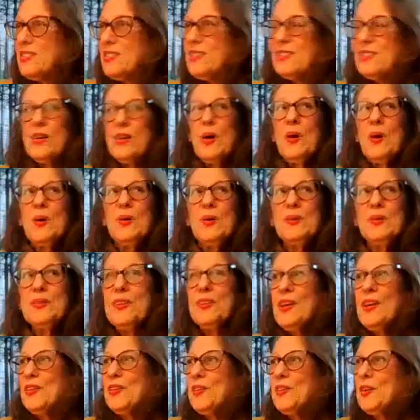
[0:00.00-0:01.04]
just a whole
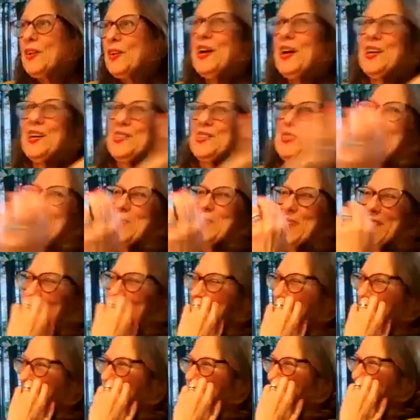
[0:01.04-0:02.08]
nother country.